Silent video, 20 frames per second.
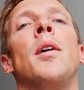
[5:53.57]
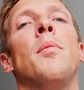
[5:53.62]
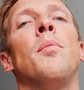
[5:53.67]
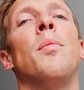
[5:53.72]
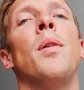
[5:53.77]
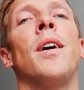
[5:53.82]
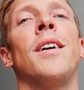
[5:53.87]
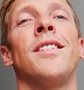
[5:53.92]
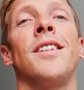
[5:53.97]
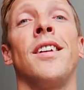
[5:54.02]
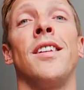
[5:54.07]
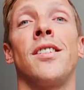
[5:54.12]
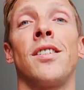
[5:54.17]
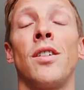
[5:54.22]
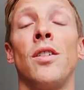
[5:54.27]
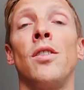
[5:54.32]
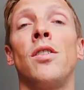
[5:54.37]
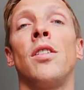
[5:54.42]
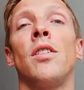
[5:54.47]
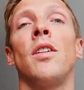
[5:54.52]
But it's
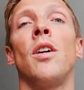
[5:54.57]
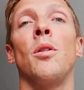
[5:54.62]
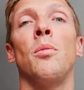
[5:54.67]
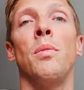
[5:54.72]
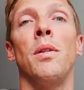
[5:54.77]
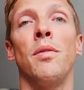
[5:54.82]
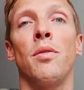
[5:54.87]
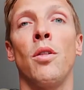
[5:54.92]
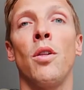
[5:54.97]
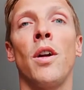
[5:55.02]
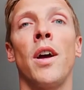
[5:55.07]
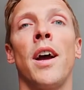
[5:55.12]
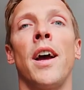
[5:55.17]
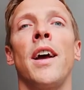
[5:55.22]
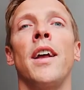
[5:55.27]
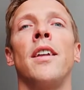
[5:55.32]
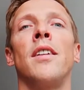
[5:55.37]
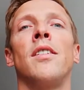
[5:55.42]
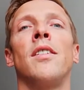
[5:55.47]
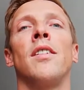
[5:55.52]
good to know
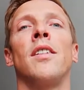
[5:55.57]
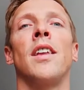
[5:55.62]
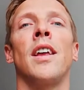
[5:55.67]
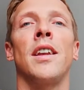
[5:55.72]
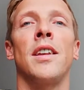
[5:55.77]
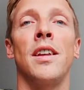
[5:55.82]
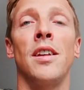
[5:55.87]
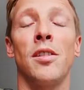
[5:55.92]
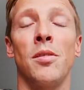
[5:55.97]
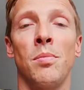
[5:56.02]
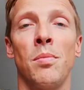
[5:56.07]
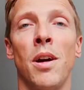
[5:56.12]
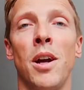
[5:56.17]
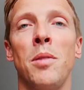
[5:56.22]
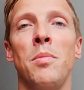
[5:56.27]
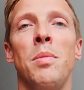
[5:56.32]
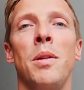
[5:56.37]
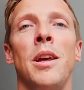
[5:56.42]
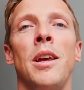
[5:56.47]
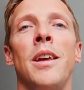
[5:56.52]
beforehand that this
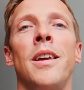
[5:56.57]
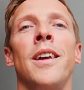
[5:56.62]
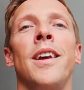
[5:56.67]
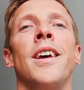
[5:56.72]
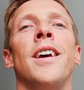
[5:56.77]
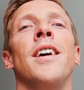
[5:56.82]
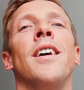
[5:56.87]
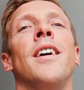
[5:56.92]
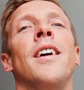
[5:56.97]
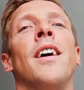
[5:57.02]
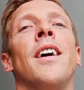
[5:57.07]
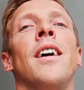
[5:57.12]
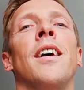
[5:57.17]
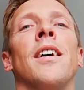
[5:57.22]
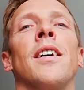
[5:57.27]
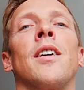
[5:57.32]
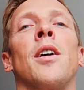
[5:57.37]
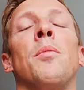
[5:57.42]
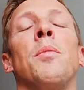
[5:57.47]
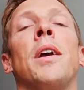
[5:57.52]
might be
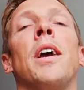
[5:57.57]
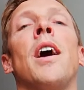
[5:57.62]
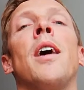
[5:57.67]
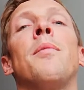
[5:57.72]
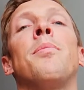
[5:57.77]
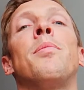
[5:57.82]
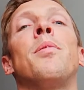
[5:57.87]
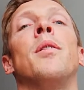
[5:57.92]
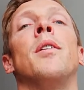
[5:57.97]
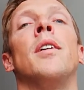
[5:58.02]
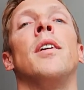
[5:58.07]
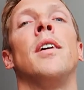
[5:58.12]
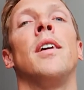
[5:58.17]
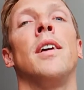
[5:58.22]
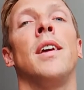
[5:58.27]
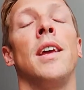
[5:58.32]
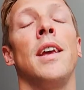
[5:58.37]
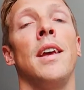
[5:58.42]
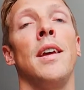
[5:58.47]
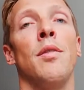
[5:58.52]
coming up
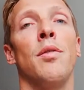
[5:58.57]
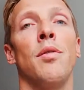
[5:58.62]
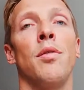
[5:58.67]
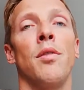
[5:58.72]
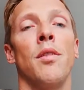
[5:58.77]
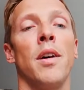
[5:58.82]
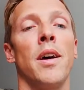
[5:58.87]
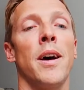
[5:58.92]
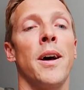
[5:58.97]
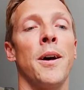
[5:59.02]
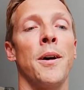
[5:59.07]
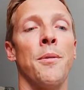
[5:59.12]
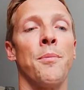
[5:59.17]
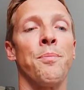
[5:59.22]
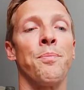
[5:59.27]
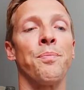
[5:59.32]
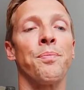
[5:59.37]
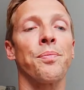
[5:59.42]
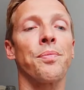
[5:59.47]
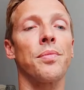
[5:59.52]
if
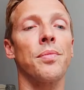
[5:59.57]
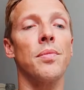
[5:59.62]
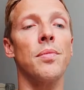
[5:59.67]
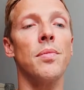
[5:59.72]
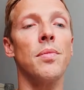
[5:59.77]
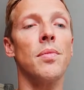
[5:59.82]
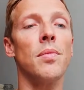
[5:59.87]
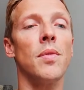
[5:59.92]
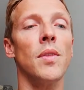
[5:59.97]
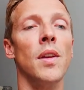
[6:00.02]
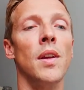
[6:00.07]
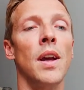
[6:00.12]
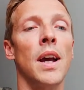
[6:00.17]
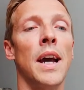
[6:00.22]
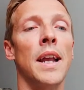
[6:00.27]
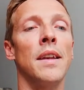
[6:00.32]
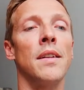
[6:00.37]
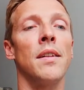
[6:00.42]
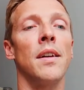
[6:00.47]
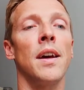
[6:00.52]

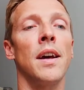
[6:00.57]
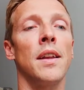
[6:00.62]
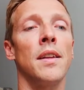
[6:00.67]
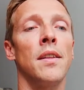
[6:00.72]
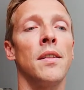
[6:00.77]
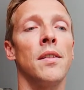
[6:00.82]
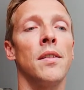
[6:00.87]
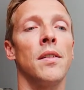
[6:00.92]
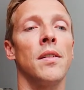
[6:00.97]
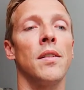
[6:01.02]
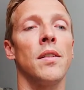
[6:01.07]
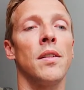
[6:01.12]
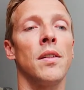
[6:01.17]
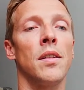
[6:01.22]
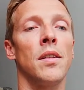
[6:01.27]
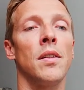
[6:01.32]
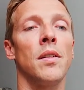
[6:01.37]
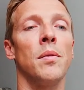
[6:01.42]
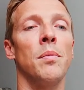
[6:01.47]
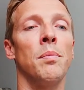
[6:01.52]
and
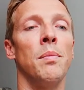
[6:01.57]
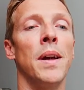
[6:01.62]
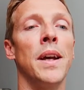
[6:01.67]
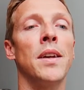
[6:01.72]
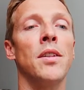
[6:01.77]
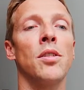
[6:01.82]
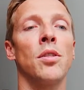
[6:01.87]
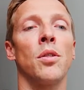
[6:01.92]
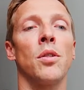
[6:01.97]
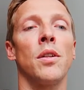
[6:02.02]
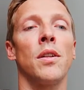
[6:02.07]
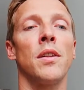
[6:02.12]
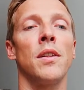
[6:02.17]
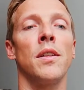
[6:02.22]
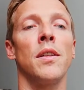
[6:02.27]
make sure